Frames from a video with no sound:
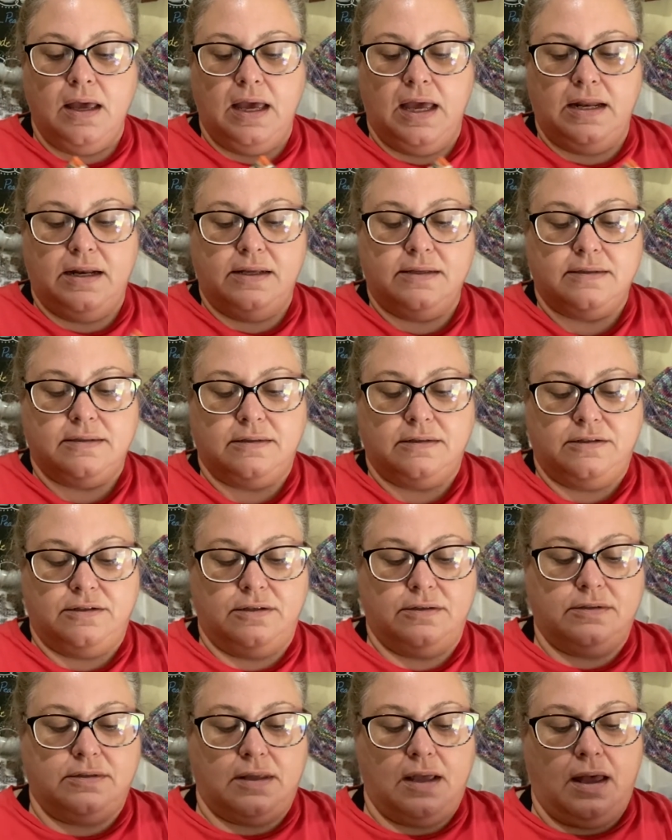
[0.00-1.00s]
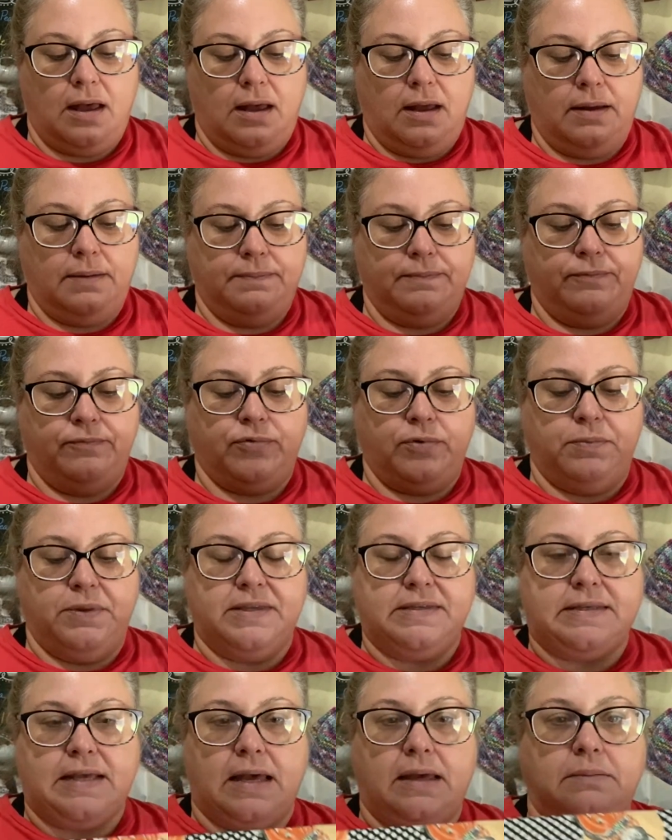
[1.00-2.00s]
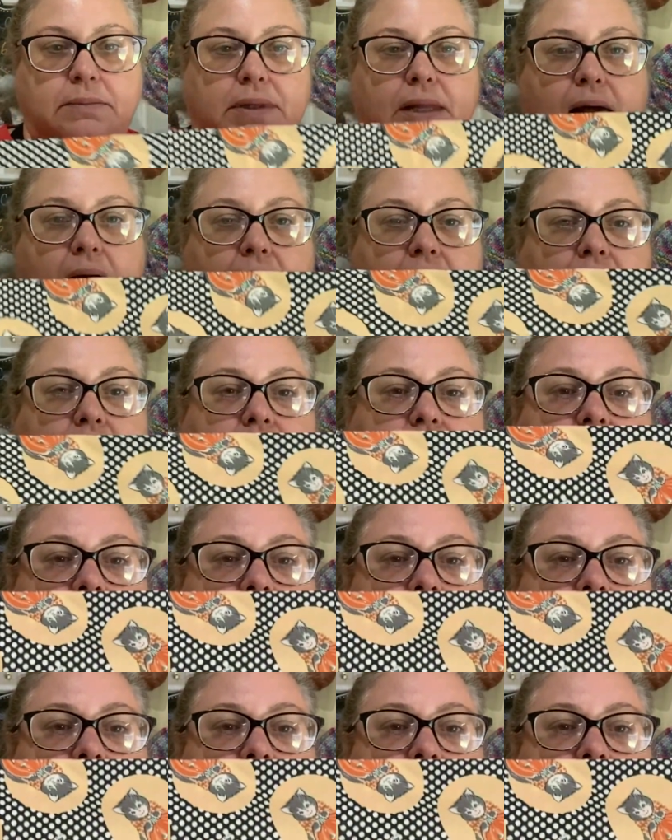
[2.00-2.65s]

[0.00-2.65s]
And it's just from the same line,